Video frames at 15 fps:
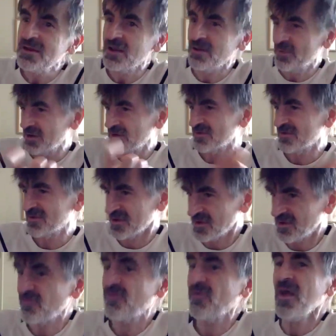about kind
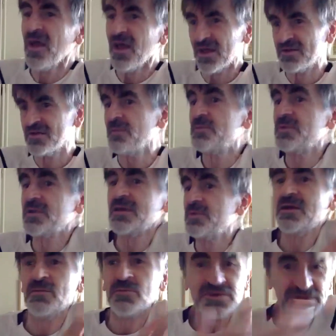of adopting a
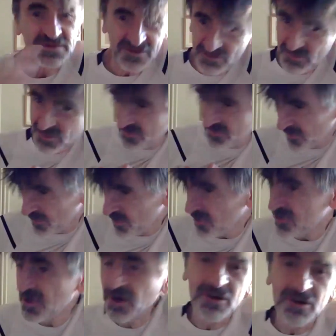multidisciplinary approach,
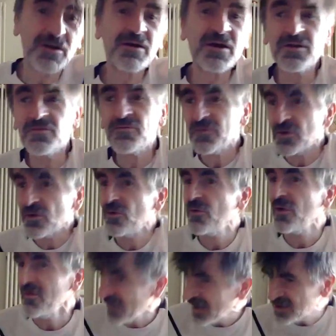or kind of,
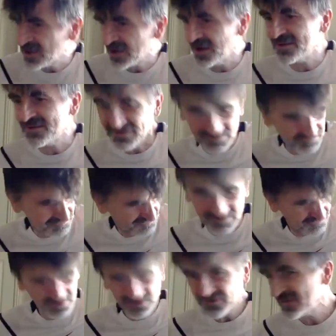evangelizing
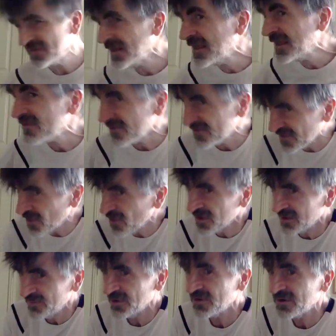various things or talking
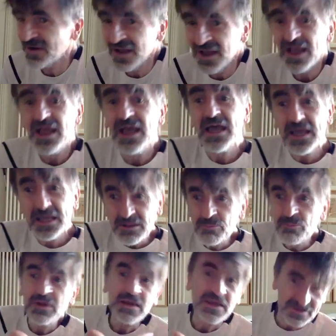about it. It'll
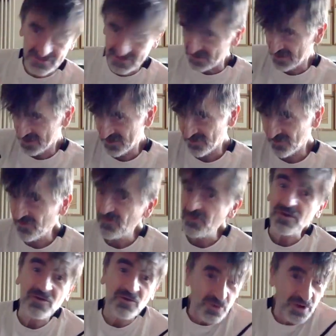bring into kind of,
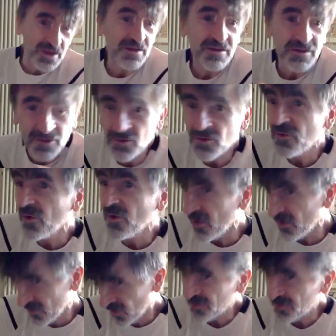
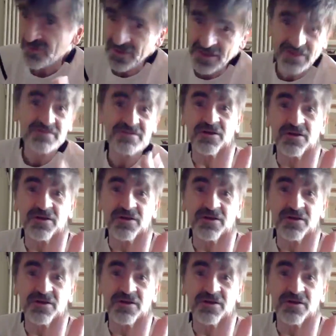other things like